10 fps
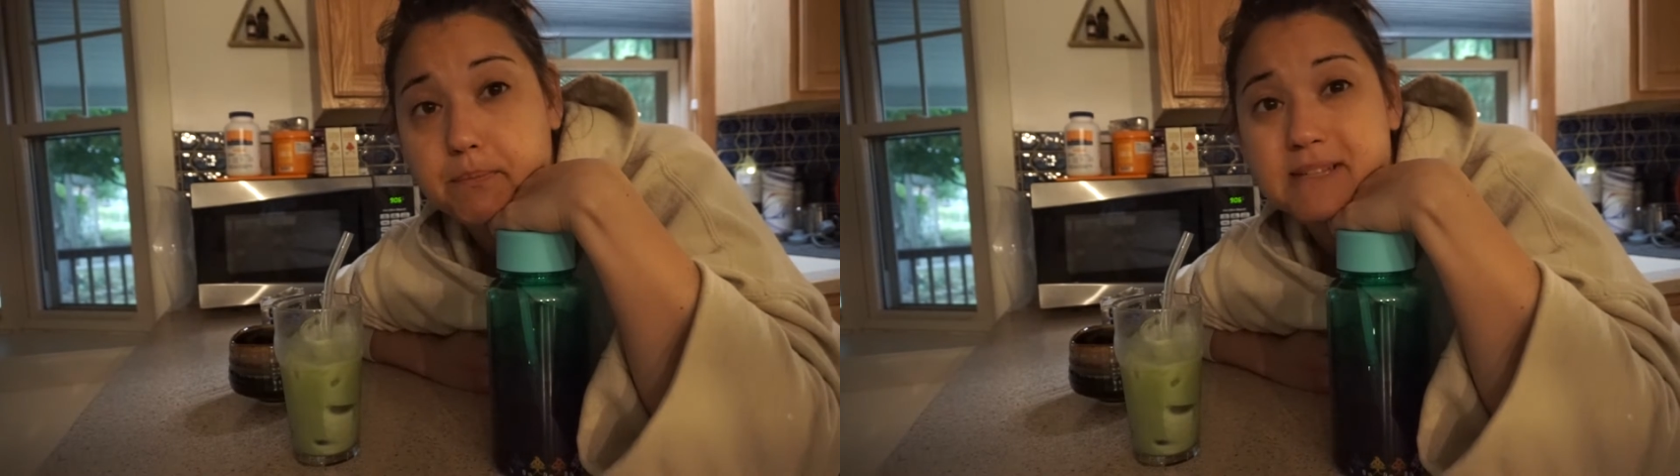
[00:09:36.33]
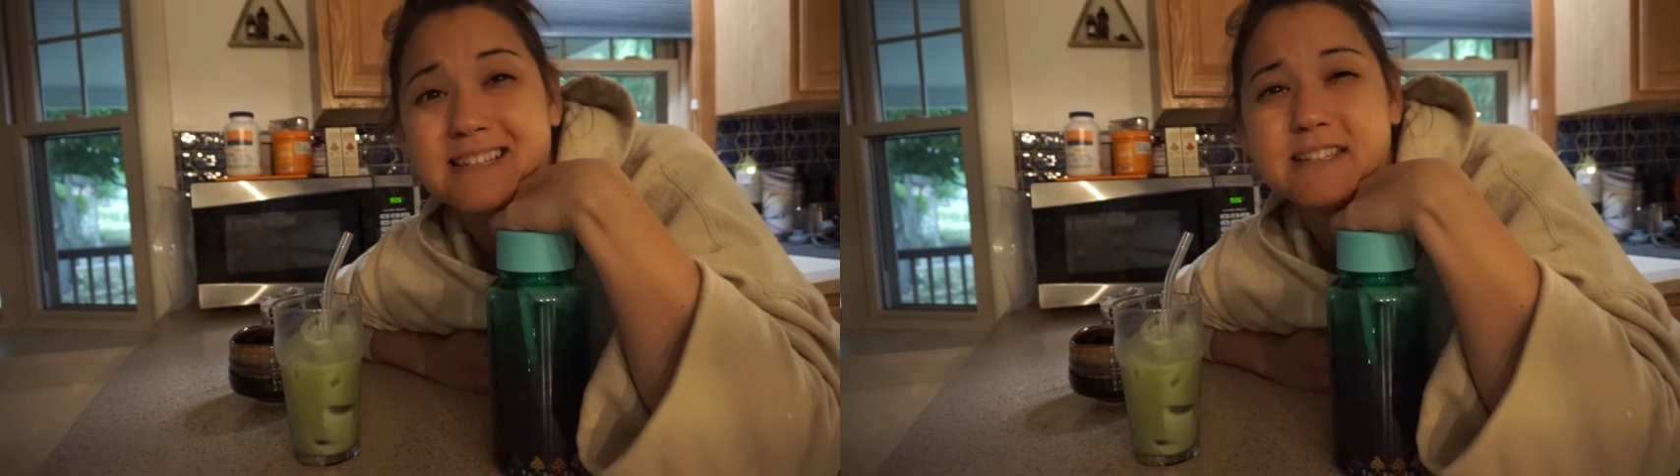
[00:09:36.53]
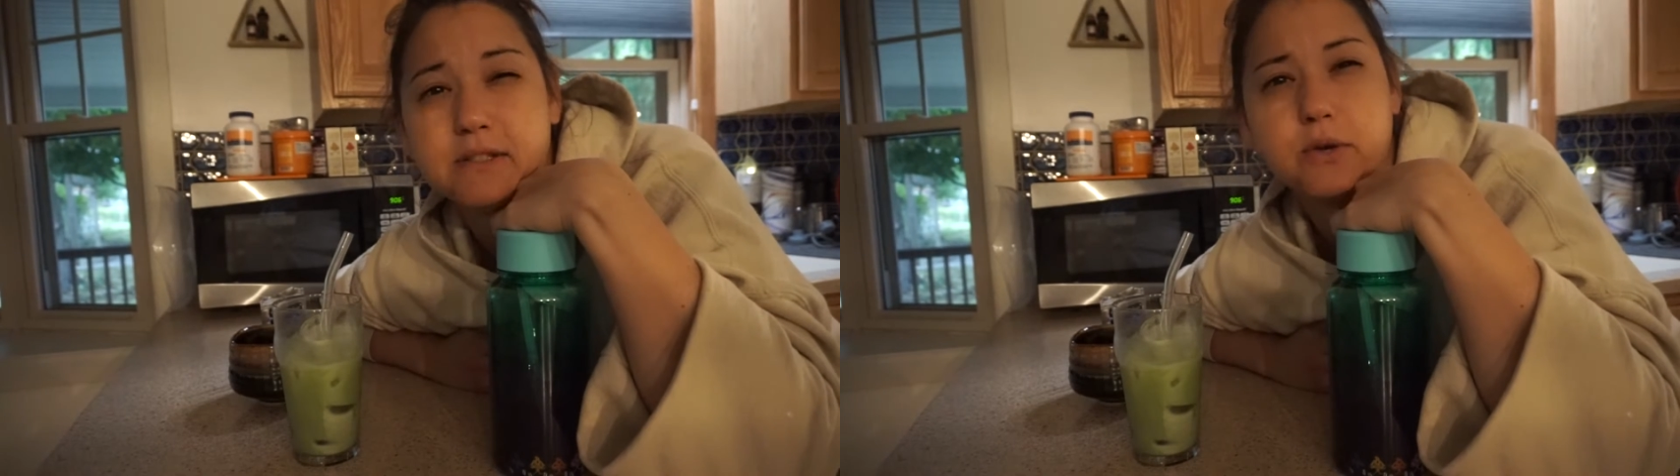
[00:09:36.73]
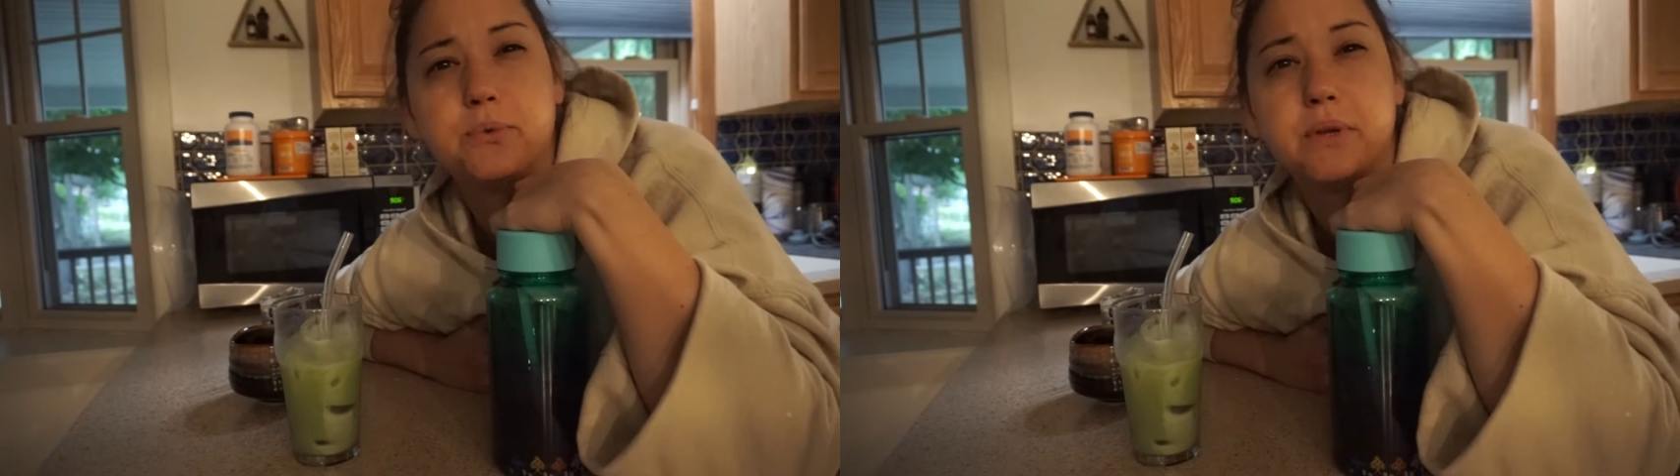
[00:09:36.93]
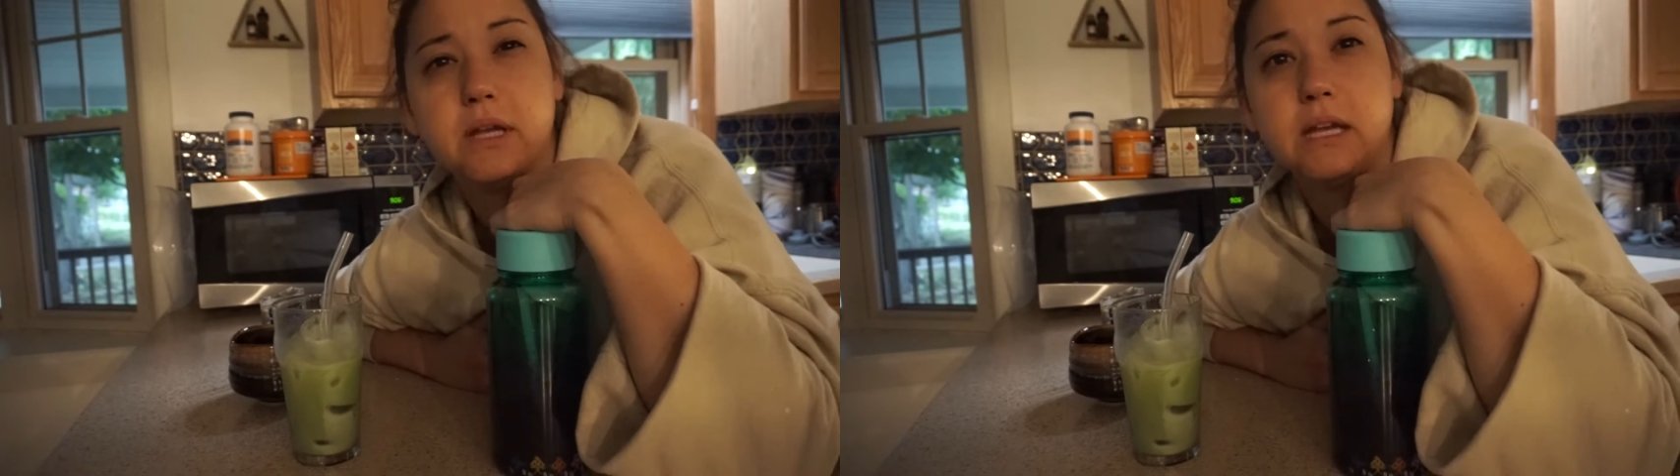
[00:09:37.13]
since it's
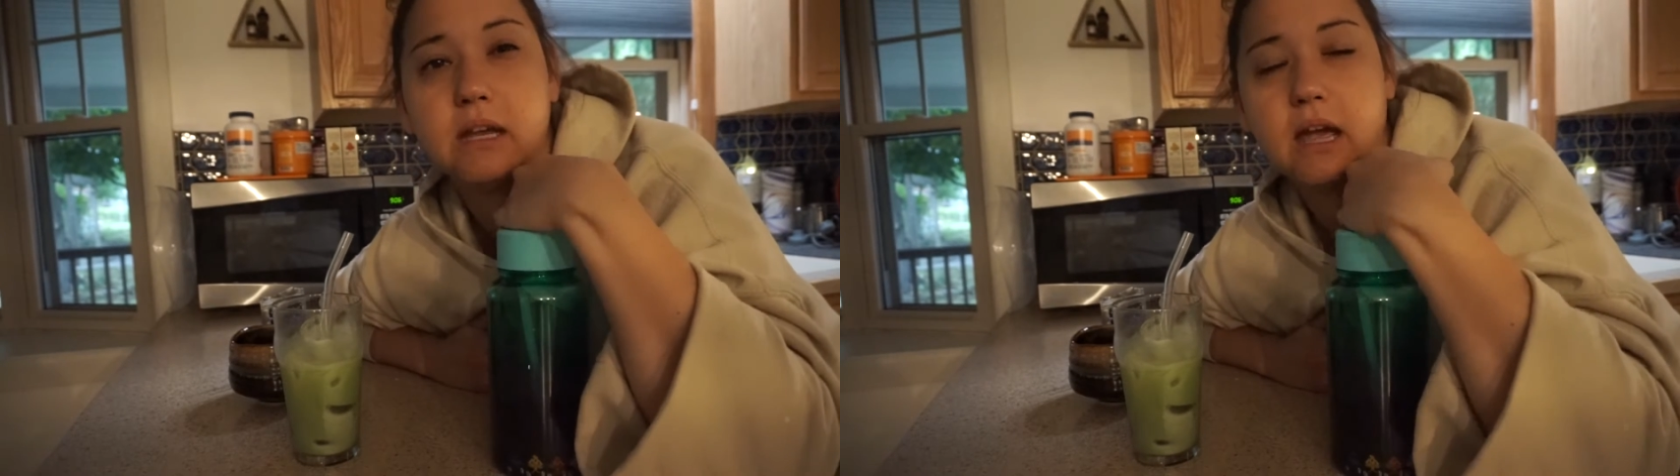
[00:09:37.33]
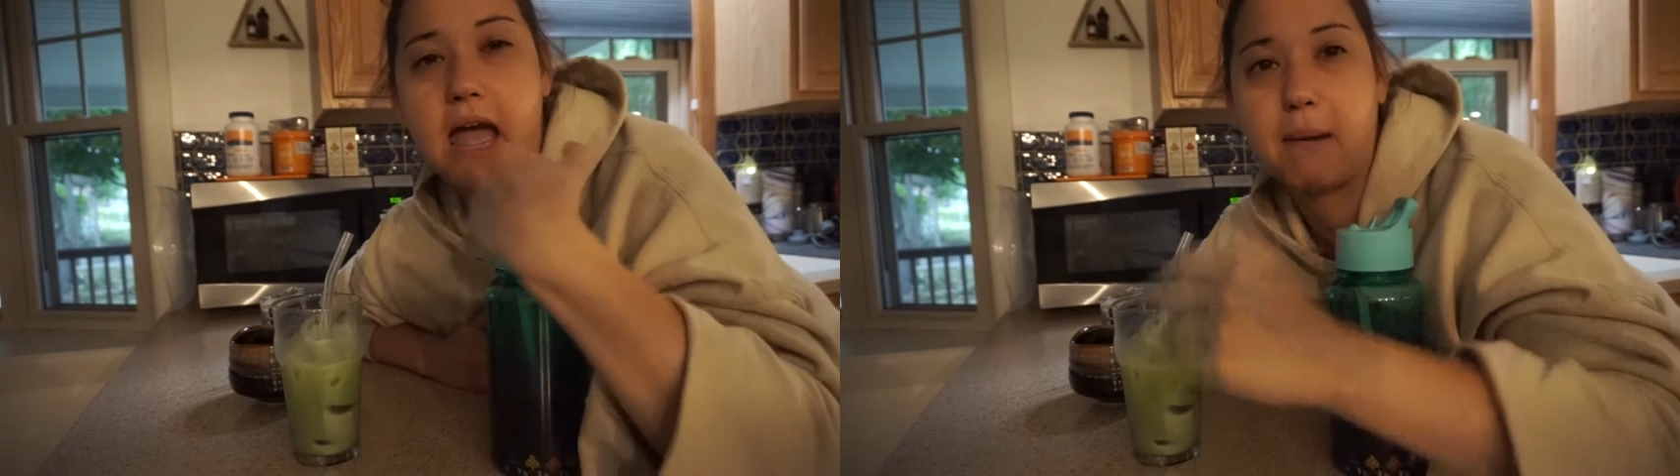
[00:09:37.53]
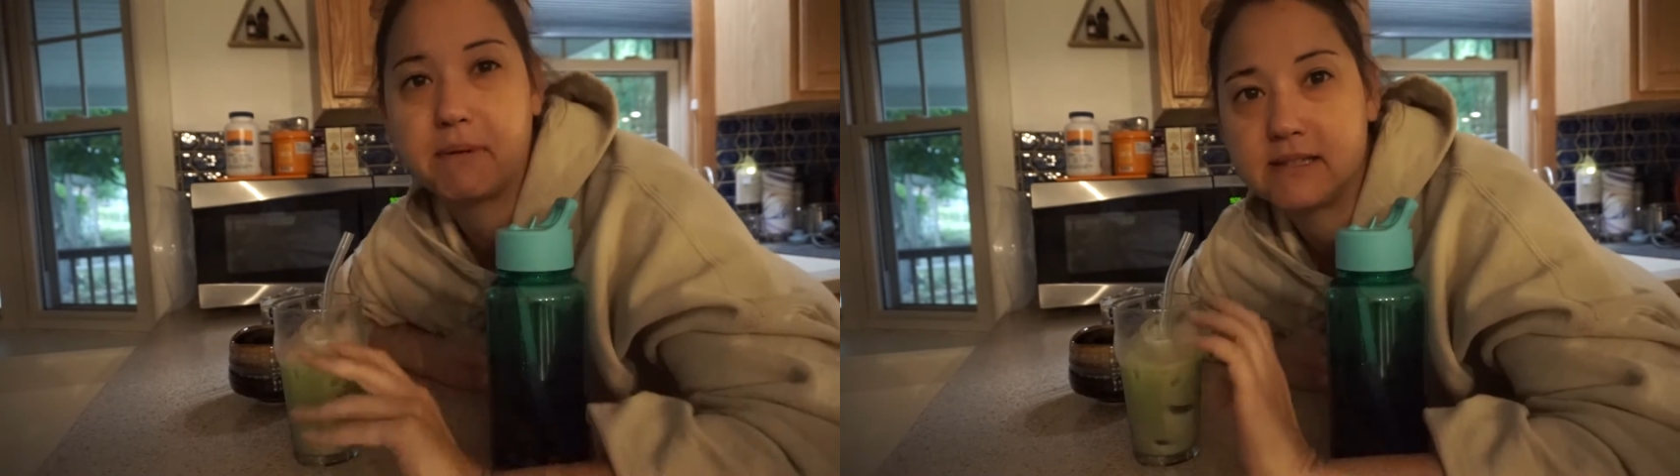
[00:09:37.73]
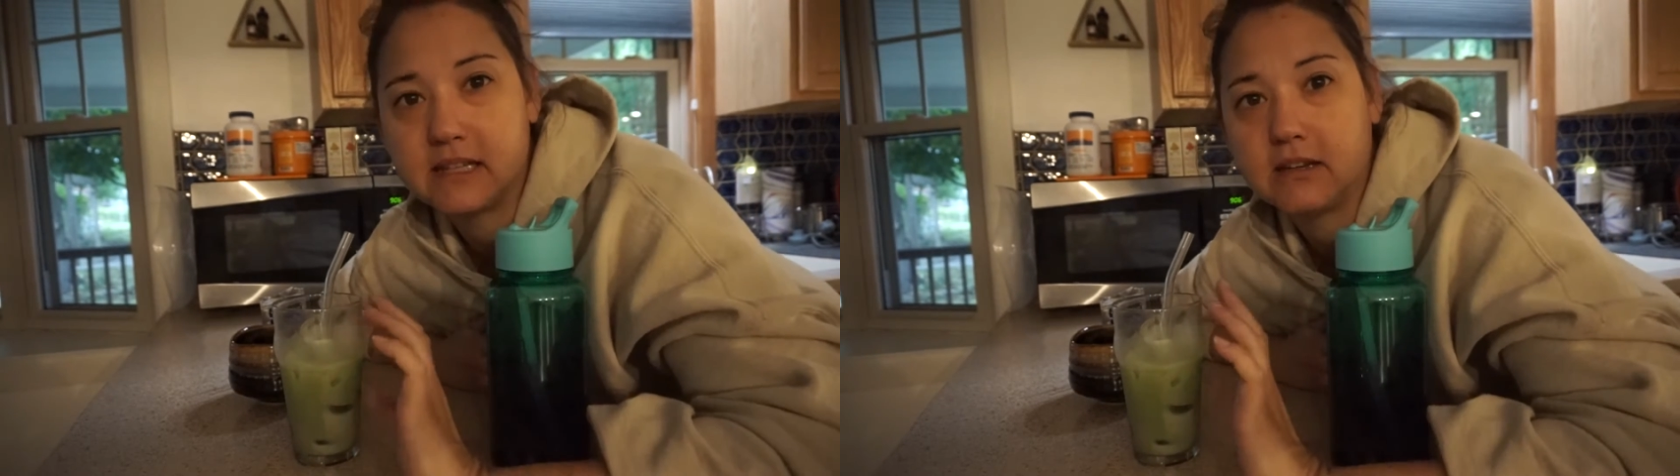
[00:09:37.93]
only happens